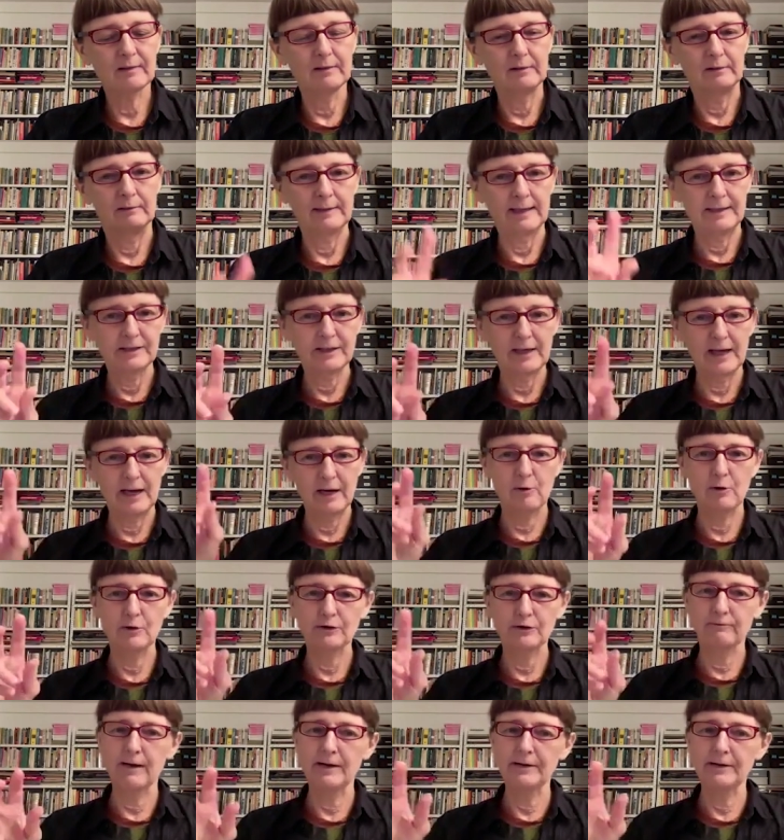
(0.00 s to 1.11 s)
you know, has scare
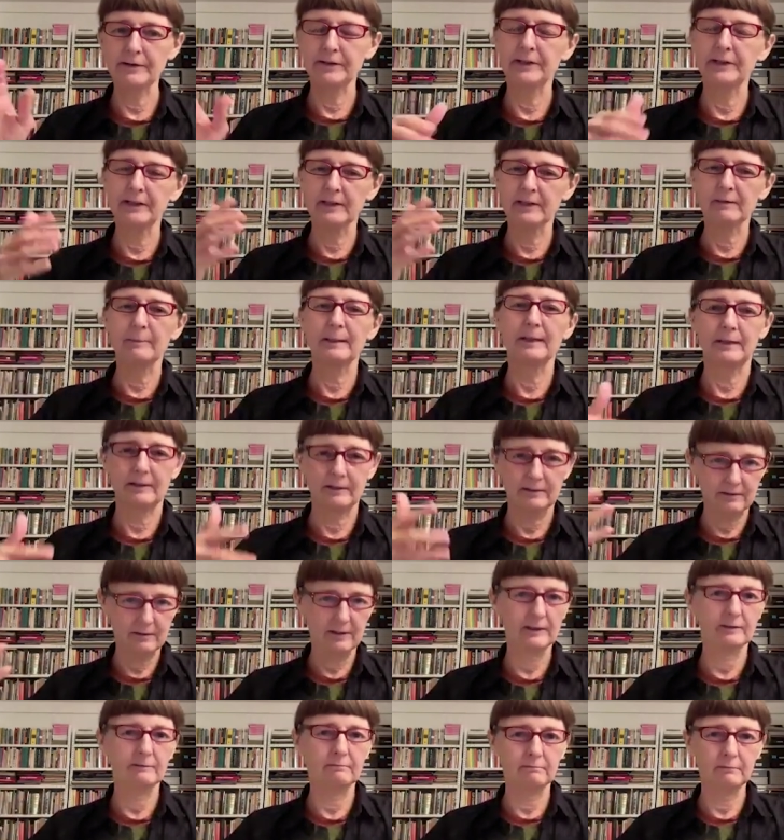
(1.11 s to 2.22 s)
quotes around it a little bit. It,
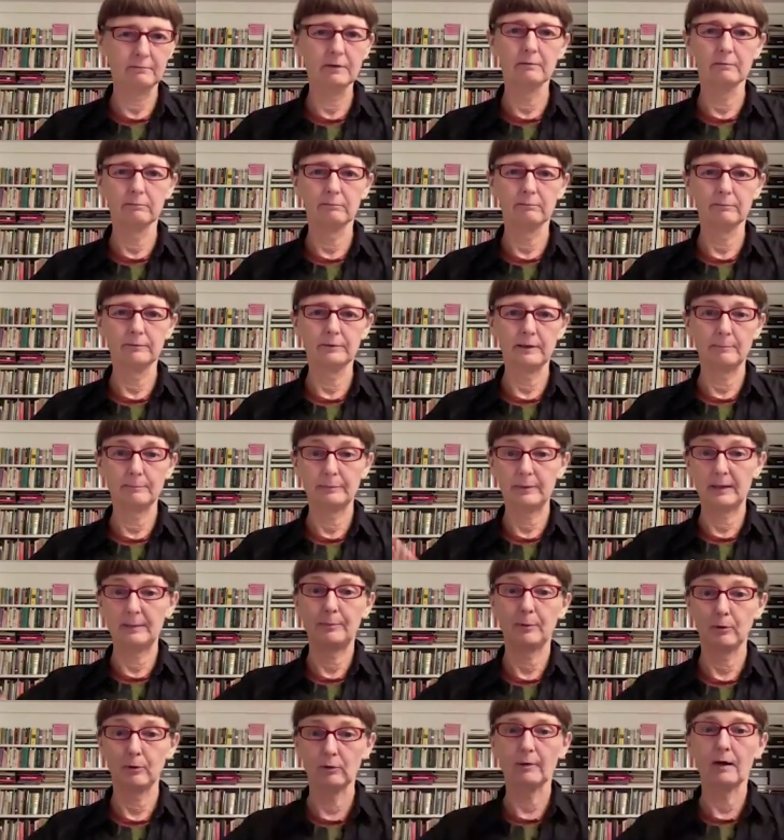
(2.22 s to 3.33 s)
it you know, some
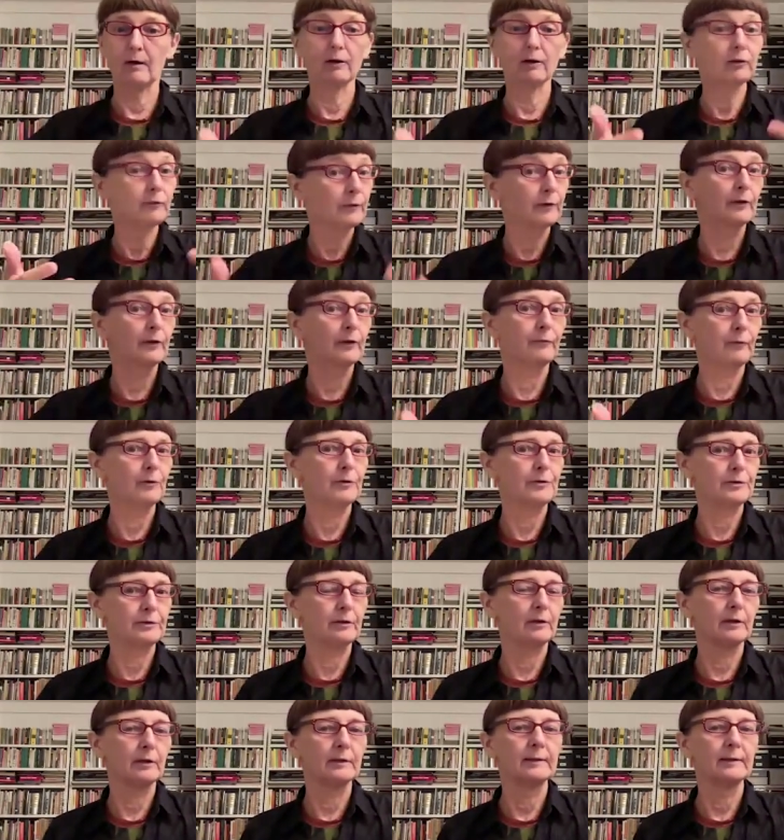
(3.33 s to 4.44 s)
people are very
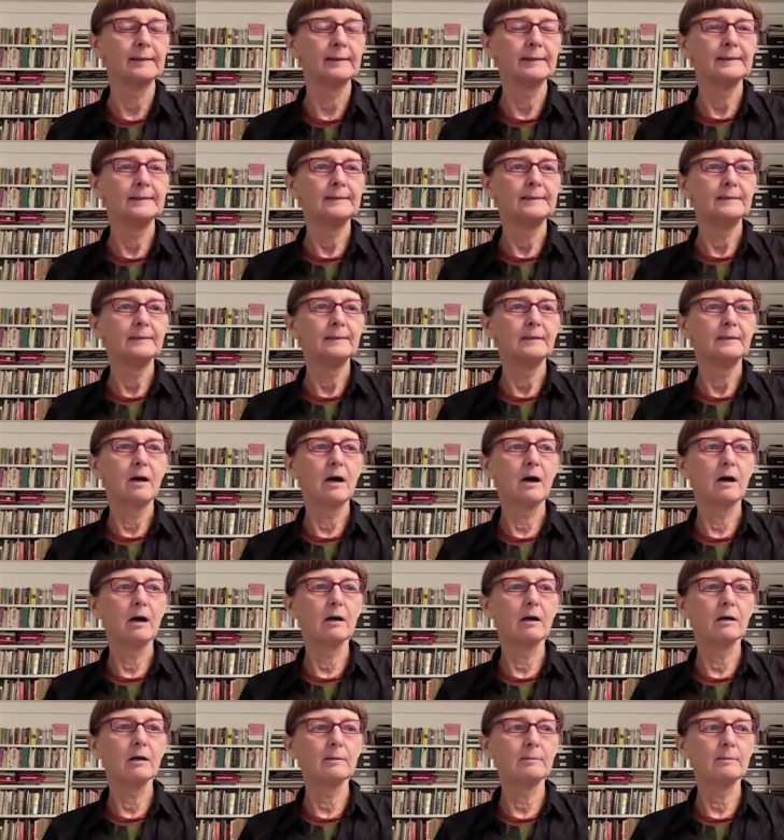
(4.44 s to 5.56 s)
focused on
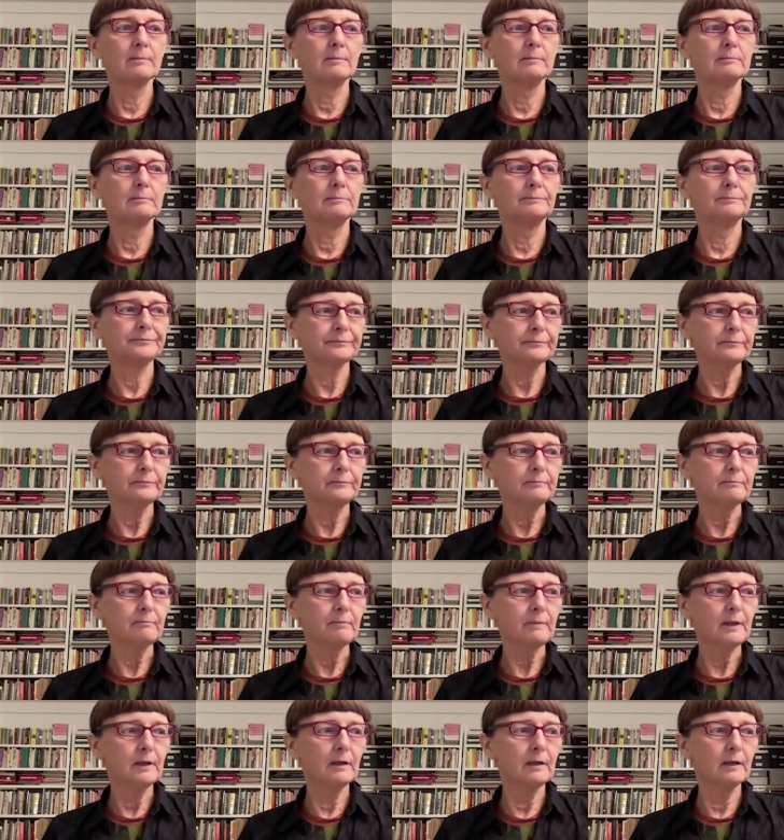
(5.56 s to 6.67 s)
um,
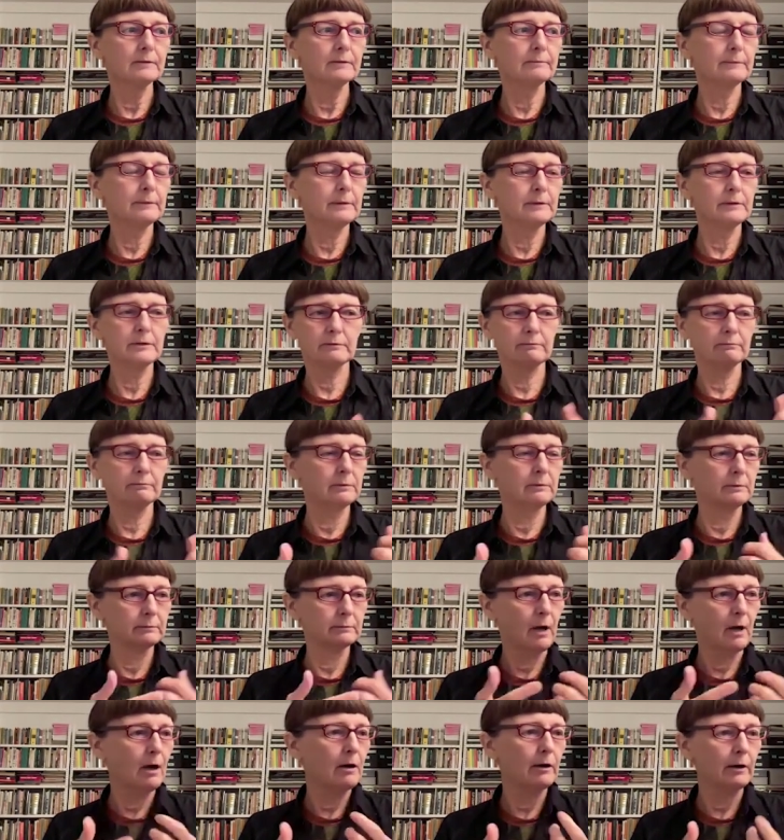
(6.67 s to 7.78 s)
uh,
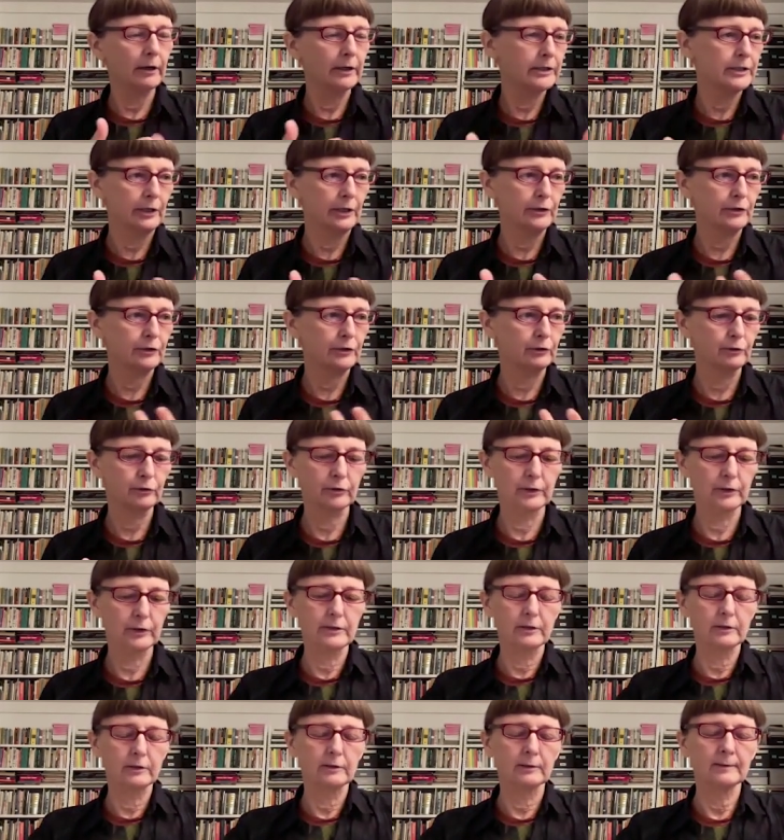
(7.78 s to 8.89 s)
architecture
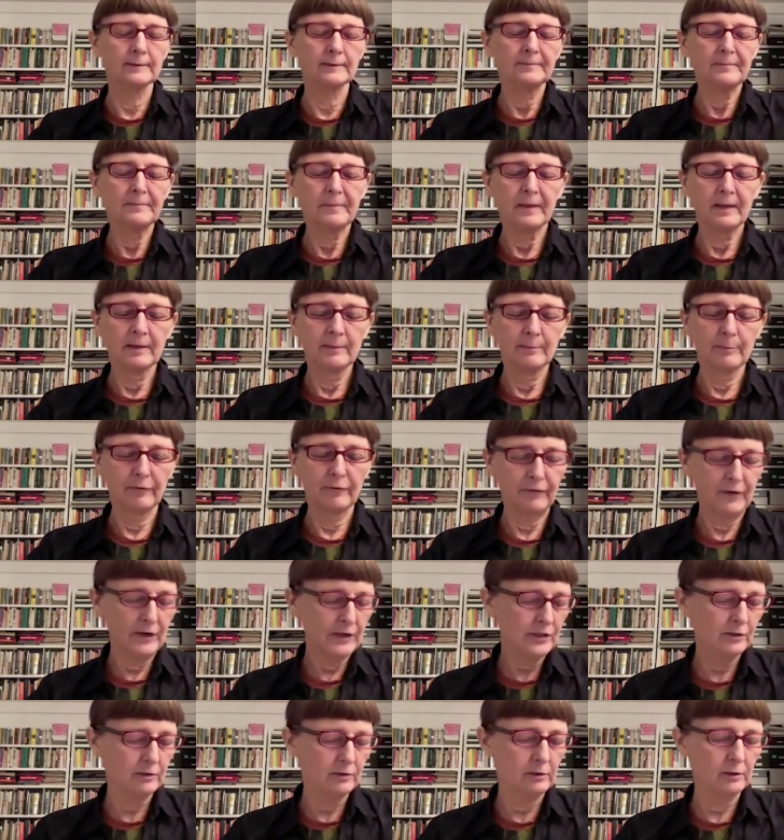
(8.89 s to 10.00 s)
as a
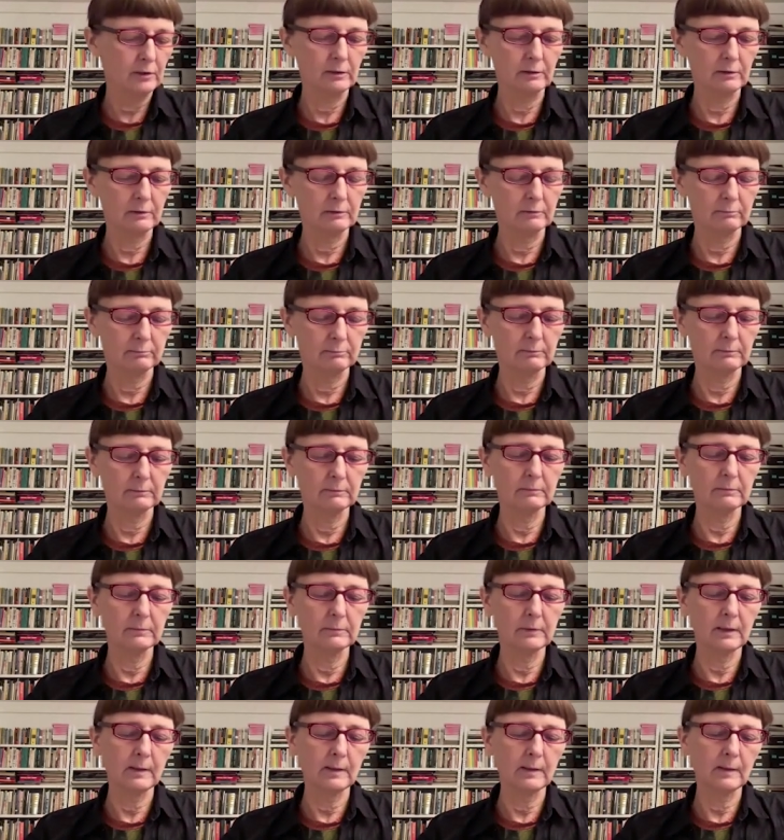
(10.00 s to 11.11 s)
professional,
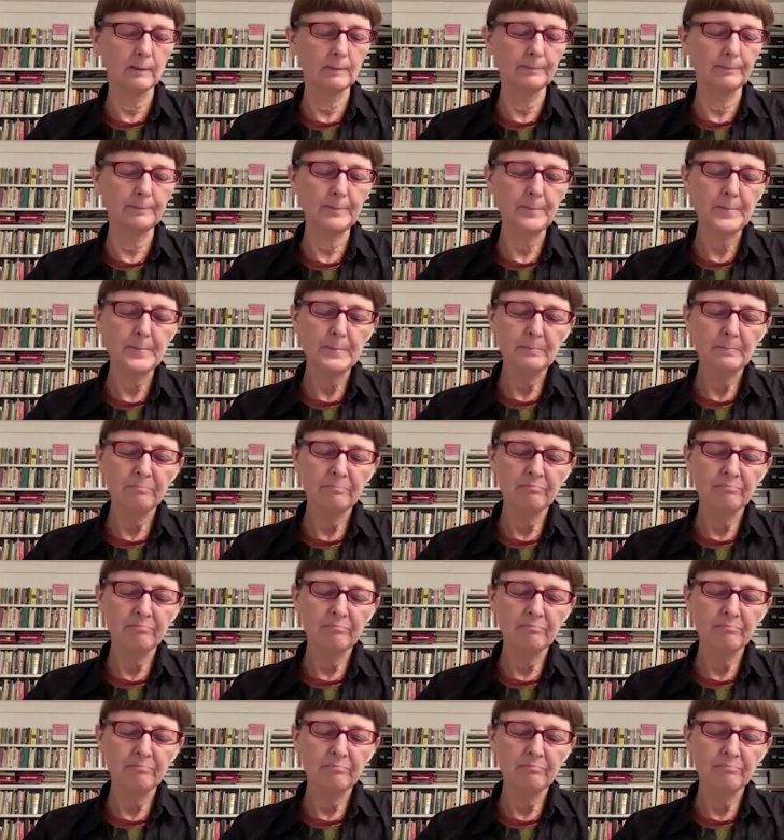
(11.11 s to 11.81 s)
um,